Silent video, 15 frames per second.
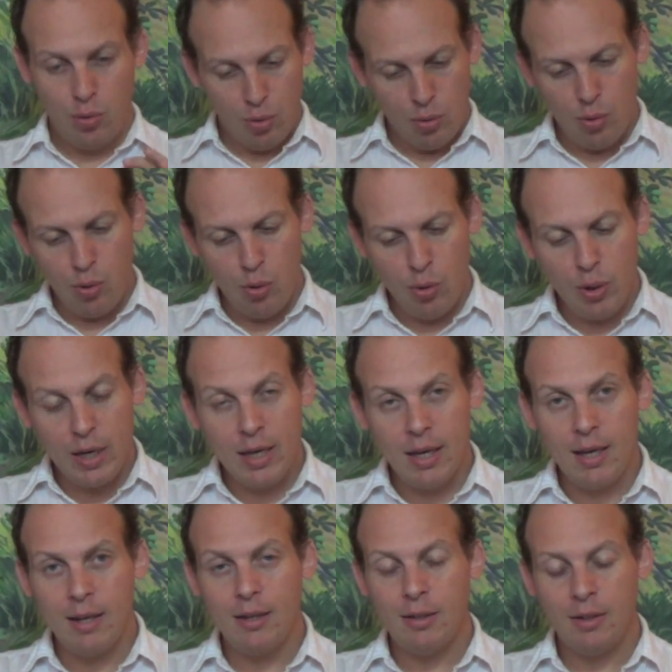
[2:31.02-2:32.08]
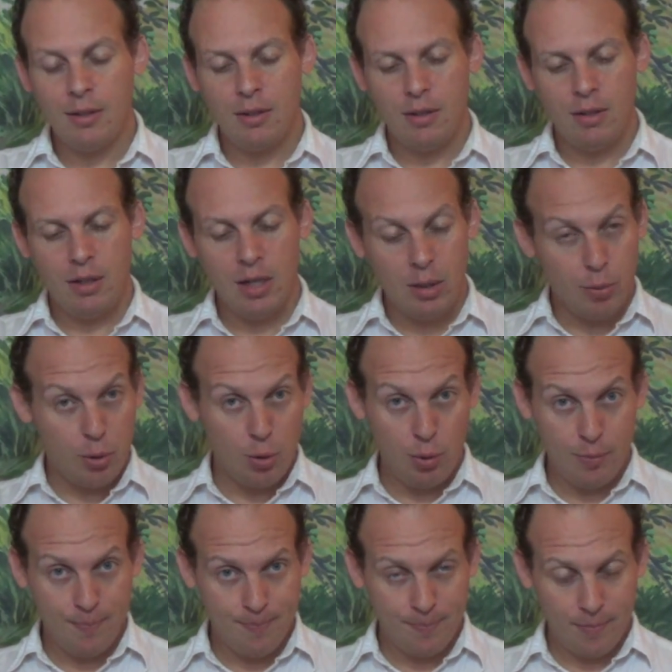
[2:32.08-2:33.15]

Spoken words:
here's what you do.